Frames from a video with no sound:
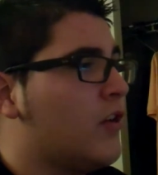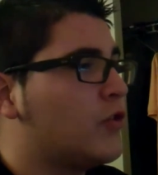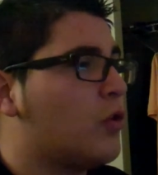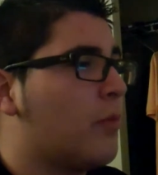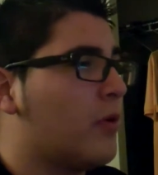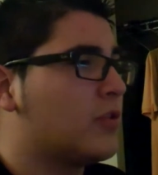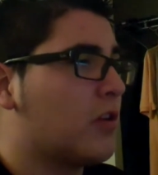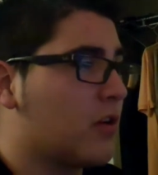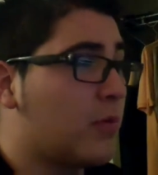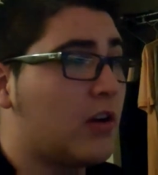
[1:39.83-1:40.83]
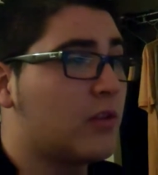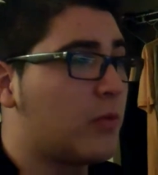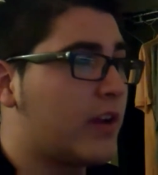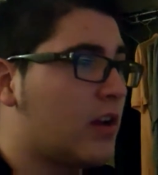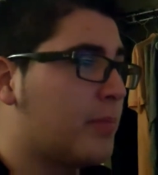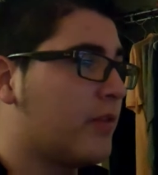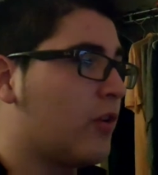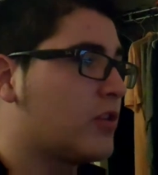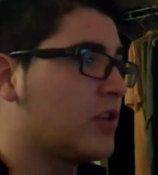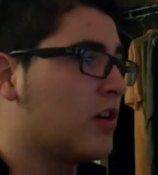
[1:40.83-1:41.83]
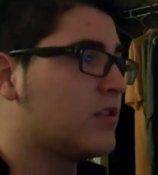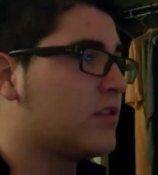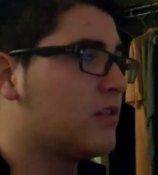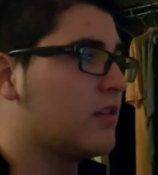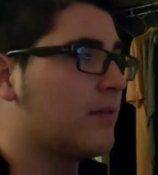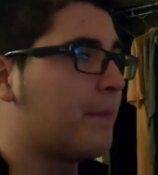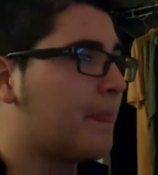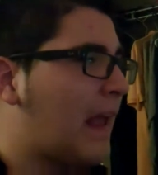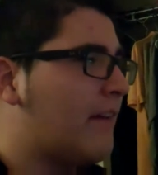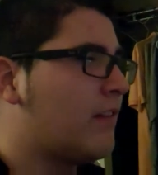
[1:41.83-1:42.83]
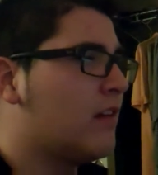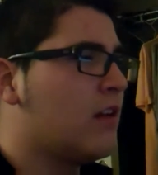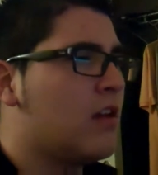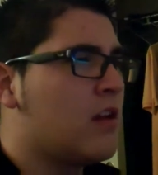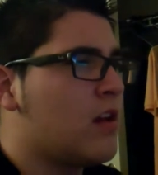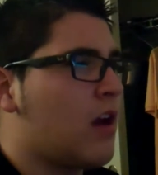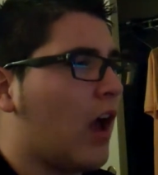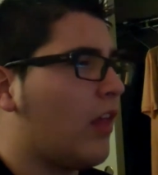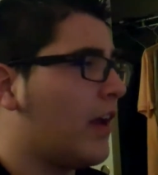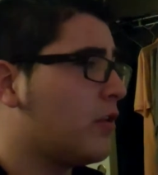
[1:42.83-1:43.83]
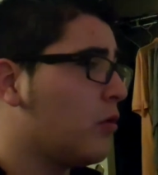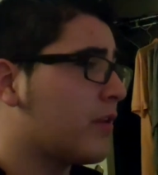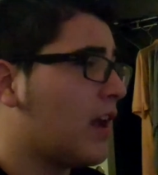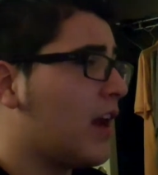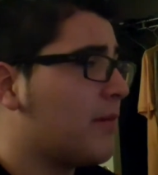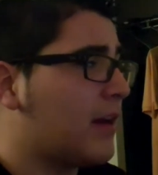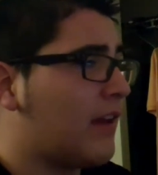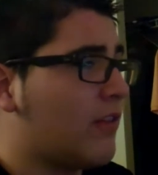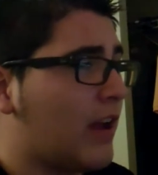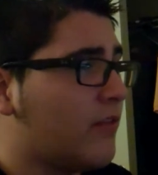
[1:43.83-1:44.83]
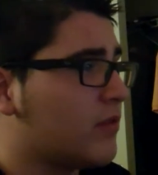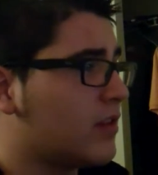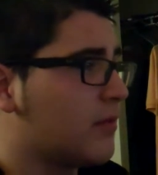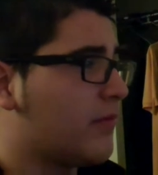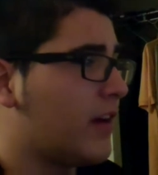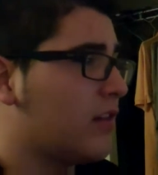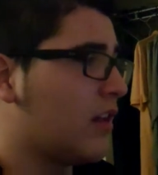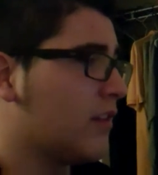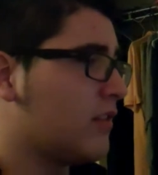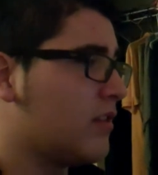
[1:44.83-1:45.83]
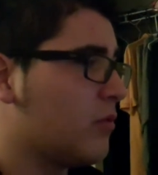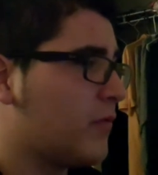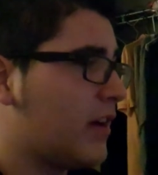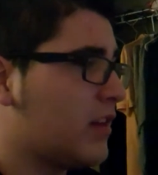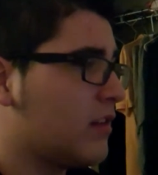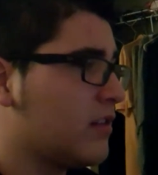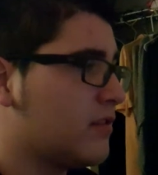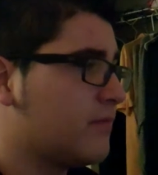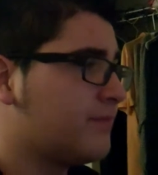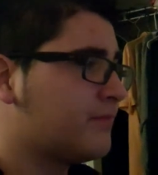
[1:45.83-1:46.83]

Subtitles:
Joey Beltran could be on his way up. LeVar Johnson, I know the guy, but I haven't seen him fight a lot since he was fighting on